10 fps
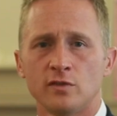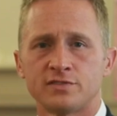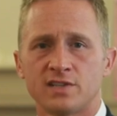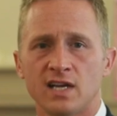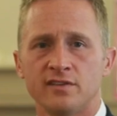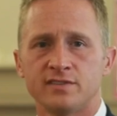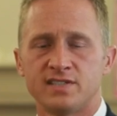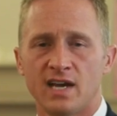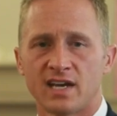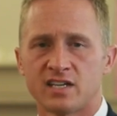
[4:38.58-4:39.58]
wolf style of
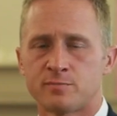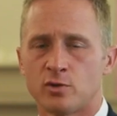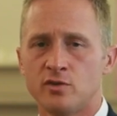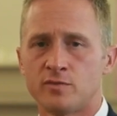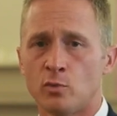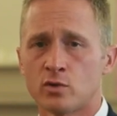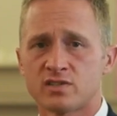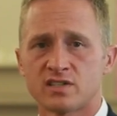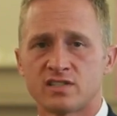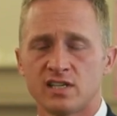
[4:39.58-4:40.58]
attack has proved more
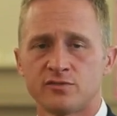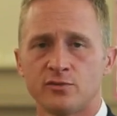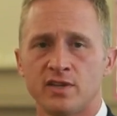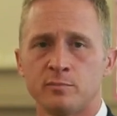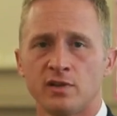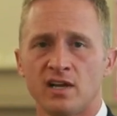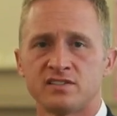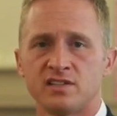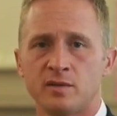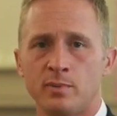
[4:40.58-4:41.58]
successful than
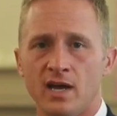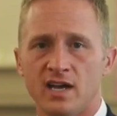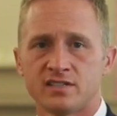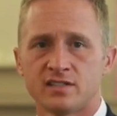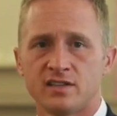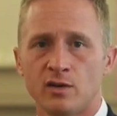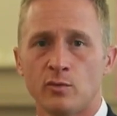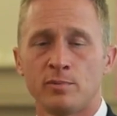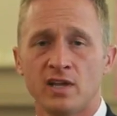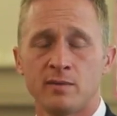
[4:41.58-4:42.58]
plots in the past that
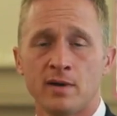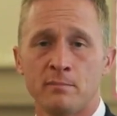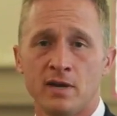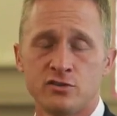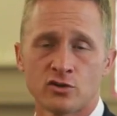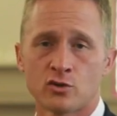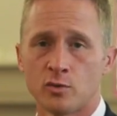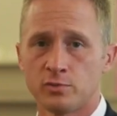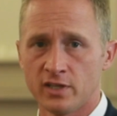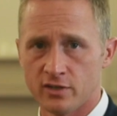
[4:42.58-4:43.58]
were planned by major
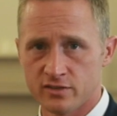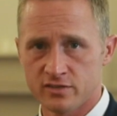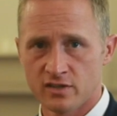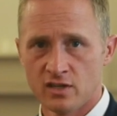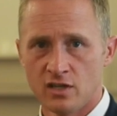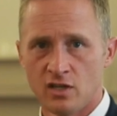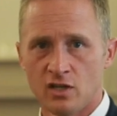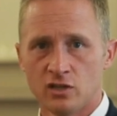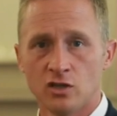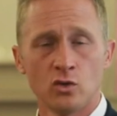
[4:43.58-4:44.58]
group leaders.
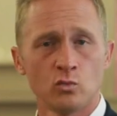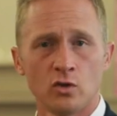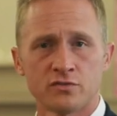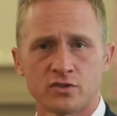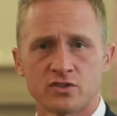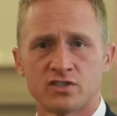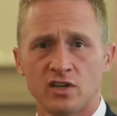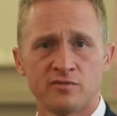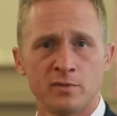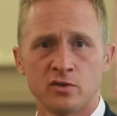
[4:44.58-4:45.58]
Lone wolves are
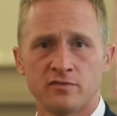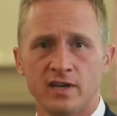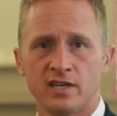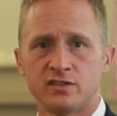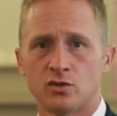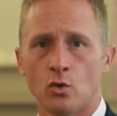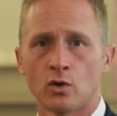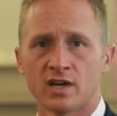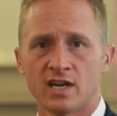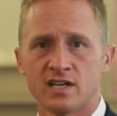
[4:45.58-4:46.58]
self-motivated to
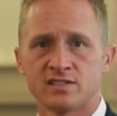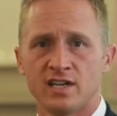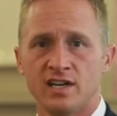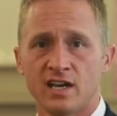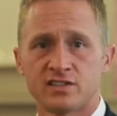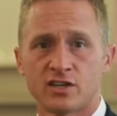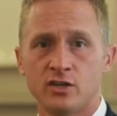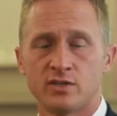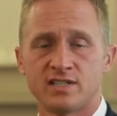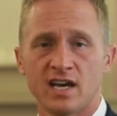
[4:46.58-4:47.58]
organize and
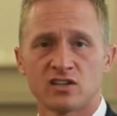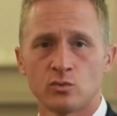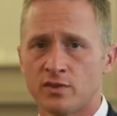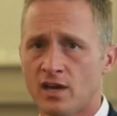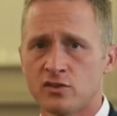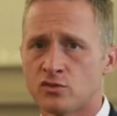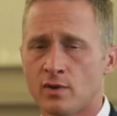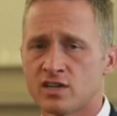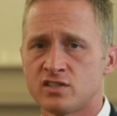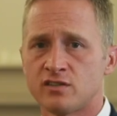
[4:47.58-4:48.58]
execute attacks without
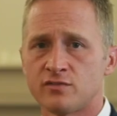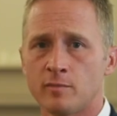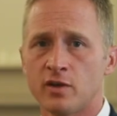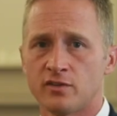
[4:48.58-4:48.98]
direction from